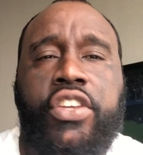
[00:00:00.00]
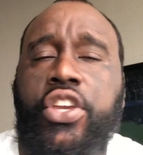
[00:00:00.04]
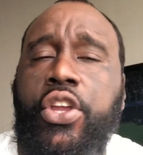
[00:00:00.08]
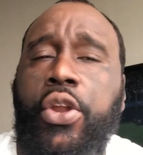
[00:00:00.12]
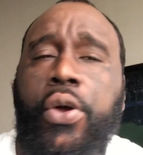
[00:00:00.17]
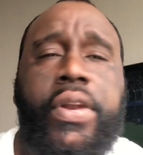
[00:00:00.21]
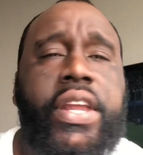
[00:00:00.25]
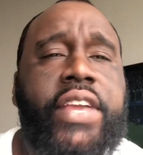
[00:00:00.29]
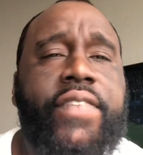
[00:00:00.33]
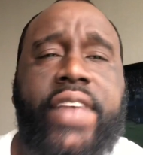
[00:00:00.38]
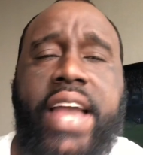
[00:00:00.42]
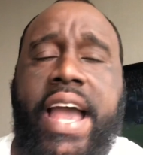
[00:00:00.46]

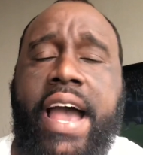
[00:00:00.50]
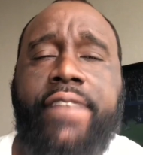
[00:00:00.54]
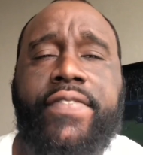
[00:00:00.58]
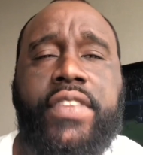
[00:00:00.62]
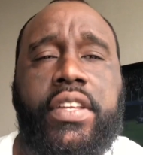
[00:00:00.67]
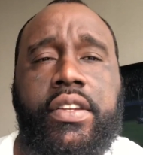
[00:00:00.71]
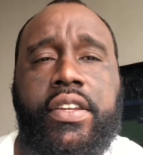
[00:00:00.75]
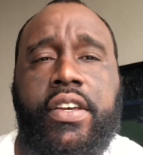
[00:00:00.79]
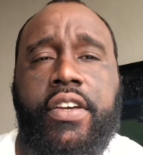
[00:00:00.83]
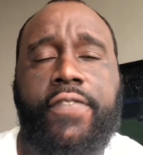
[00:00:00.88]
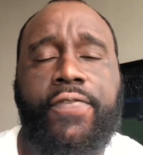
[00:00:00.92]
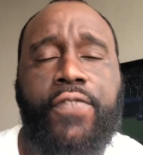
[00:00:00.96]
You don't even
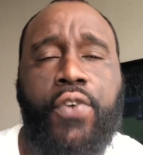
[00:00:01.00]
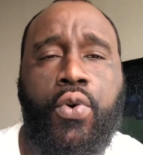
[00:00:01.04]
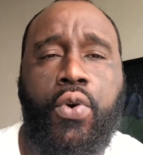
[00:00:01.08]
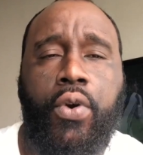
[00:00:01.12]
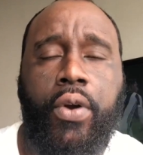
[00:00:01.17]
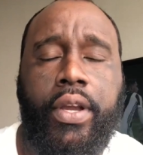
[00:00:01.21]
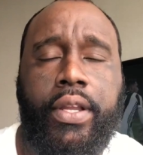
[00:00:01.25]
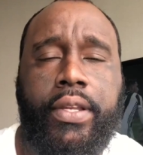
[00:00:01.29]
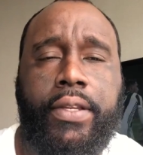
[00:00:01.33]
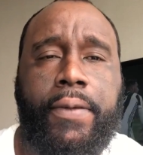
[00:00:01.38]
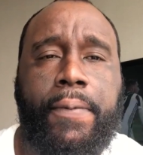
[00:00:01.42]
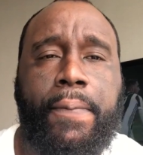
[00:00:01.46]
have to look
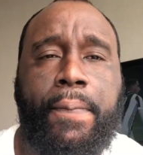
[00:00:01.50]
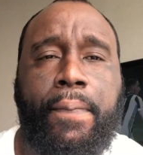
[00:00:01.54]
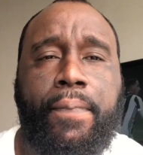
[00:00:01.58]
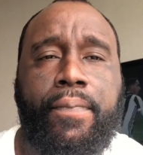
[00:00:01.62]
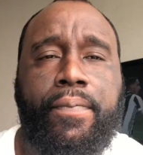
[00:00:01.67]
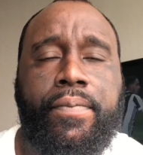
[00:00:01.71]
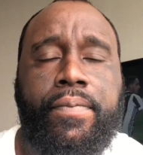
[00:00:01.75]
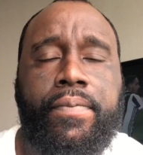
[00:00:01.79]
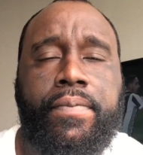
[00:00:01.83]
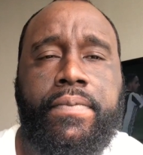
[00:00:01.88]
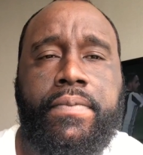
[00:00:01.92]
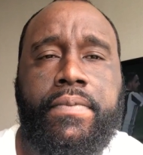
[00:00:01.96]
for it.
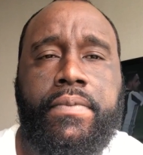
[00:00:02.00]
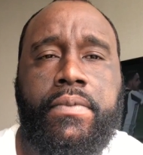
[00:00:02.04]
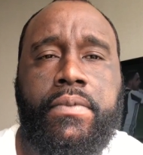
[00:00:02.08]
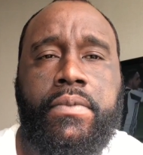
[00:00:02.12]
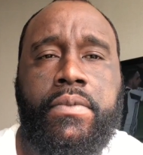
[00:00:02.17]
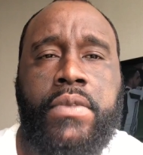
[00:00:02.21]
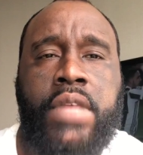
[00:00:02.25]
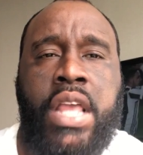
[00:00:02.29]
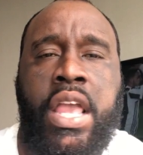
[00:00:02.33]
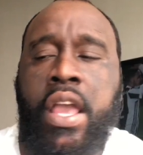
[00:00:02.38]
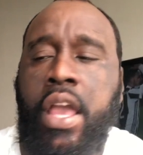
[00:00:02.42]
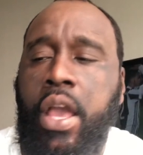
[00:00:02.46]

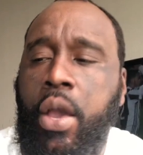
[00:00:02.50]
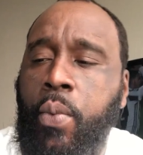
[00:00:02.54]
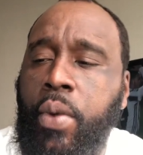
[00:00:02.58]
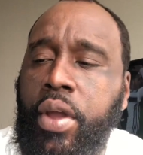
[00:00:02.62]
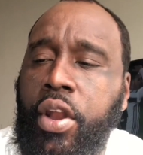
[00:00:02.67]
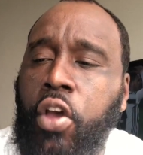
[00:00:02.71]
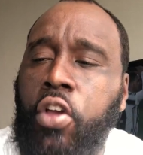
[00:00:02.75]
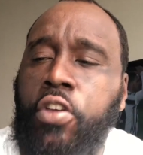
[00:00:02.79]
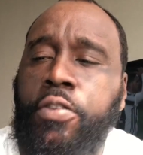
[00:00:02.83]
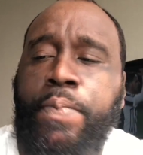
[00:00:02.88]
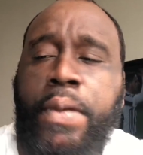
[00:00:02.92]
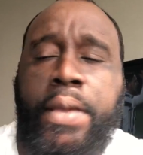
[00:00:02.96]
And
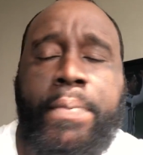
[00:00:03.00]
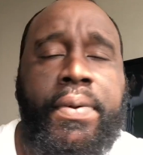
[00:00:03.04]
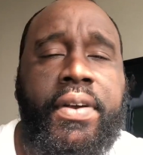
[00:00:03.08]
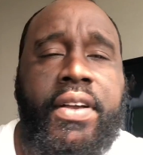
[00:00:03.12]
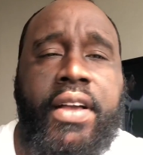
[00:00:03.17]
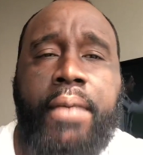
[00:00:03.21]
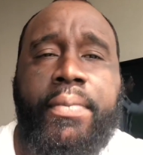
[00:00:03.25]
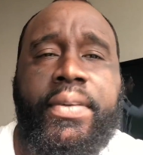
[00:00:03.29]
when those people